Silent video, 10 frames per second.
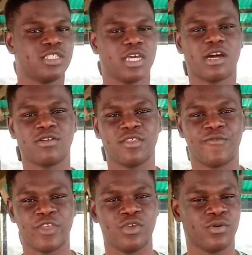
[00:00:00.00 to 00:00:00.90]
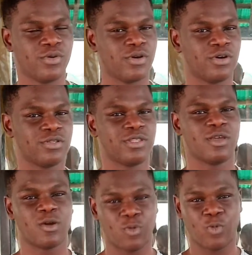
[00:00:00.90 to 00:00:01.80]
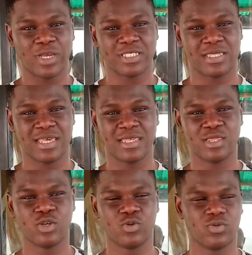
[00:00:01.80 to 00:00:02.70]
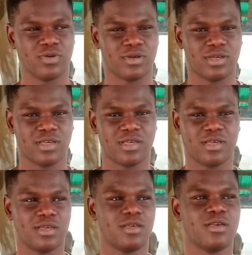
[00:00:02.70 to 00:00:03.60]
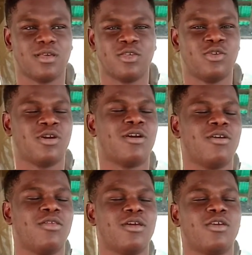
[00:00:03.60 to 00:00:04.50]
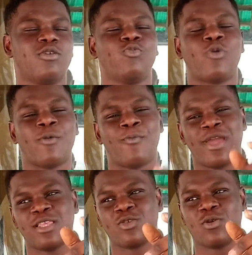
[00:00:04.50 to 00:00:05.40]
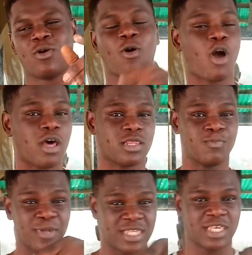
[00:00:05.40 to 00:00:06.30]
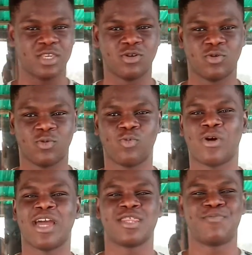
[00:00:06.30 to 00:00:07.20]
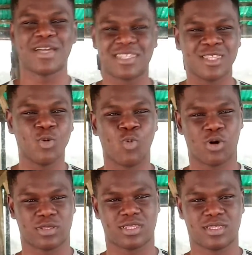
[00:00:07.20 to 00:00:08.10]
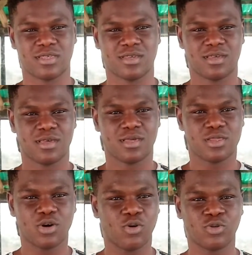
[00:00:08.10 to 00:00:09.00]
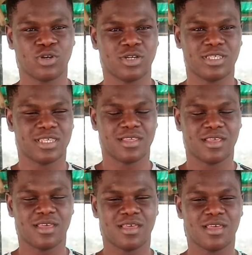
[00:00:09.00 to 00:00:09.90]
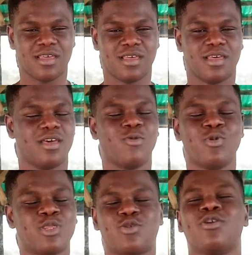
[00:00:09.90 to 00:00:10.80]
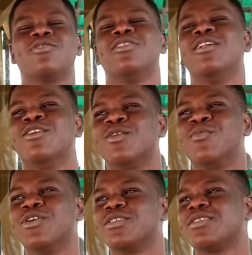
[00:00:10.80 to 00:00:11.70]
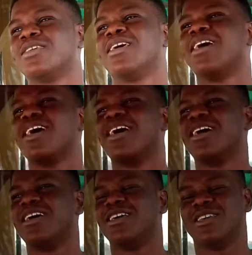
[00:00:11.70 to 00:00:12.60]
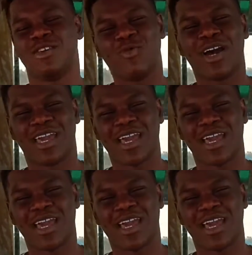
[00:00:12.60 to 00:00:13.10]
Check out this video on when she says no. You're you are meant us meeting you, we are expecting the worst. So don't we struggle a lot but well,